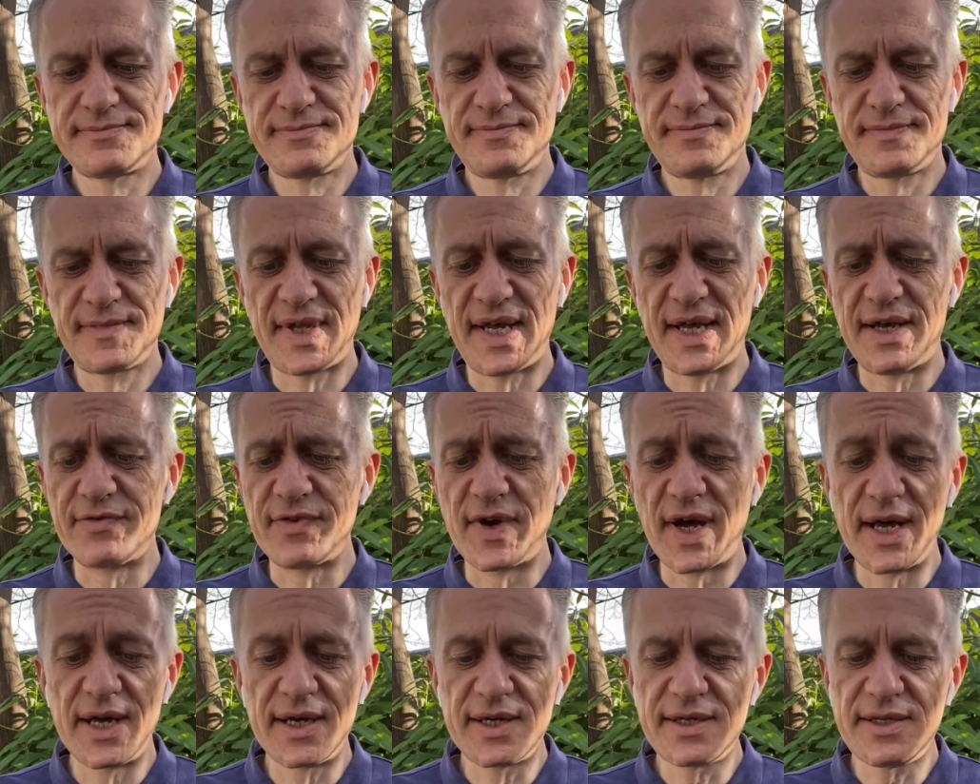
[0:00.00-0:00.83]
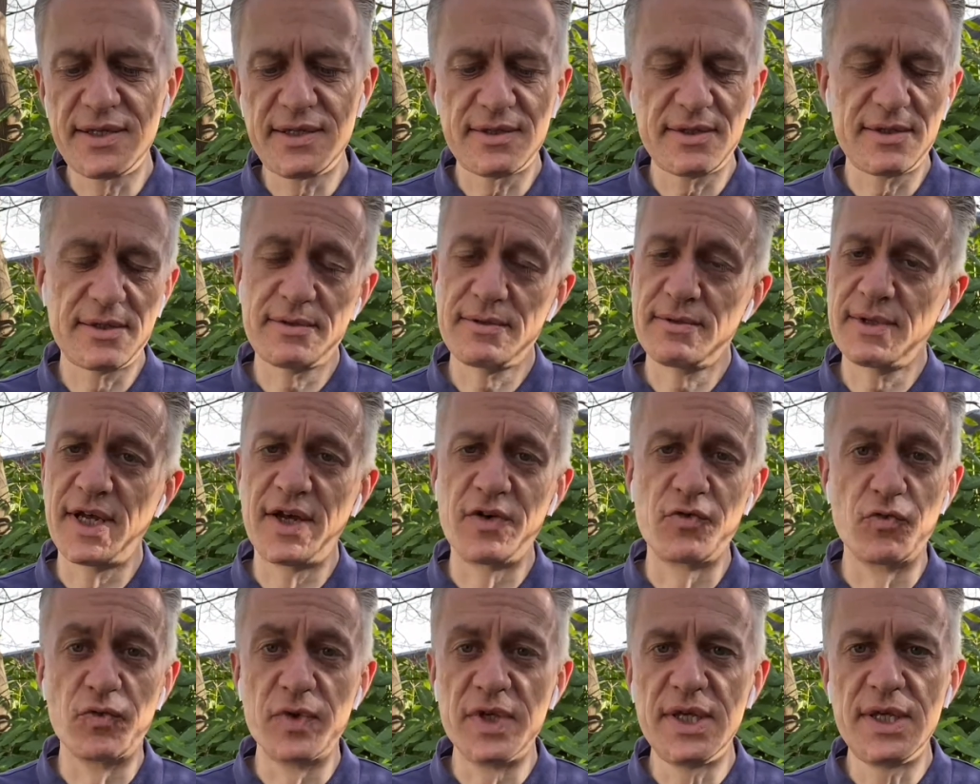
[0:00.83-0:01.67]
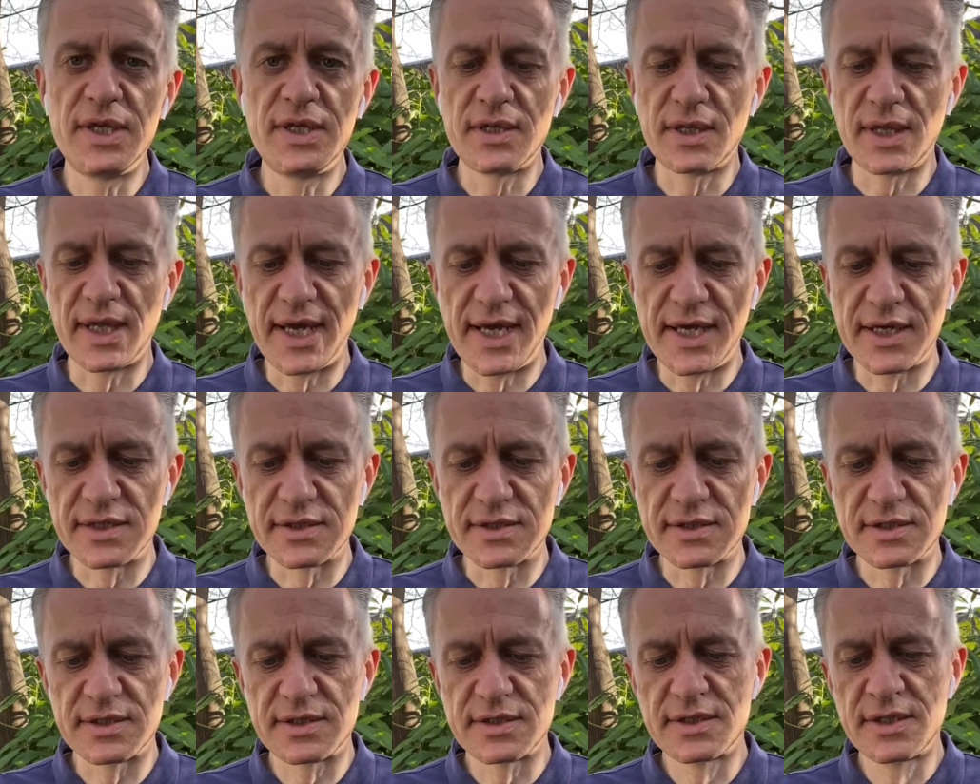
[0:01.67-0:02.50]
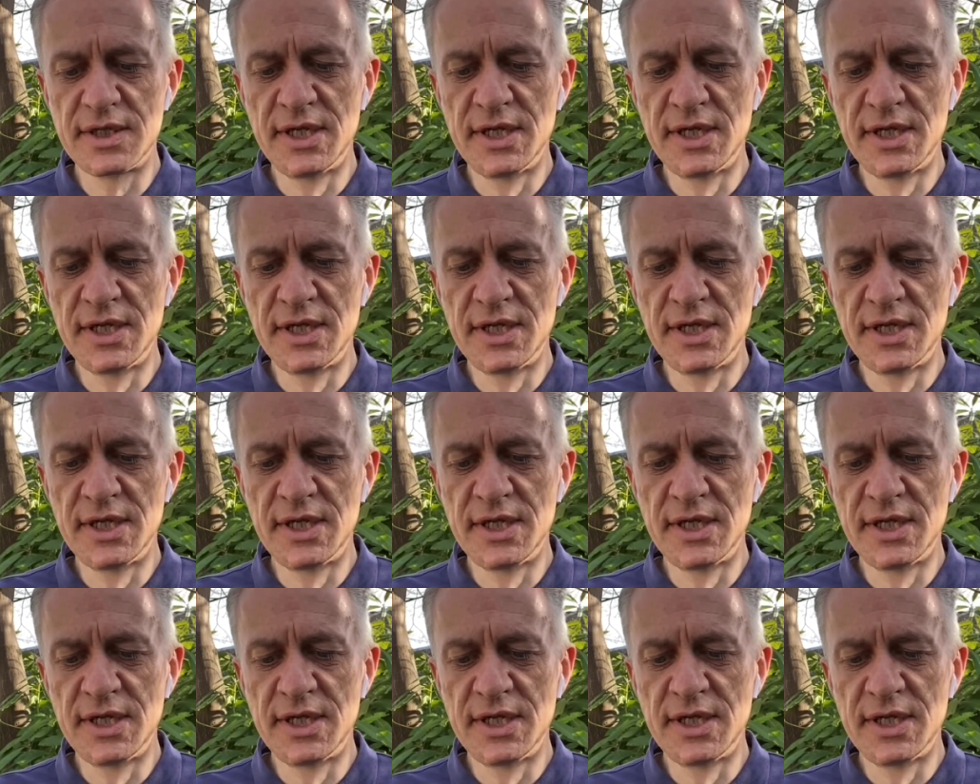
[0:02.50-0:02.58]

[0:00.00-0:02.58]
Have we learned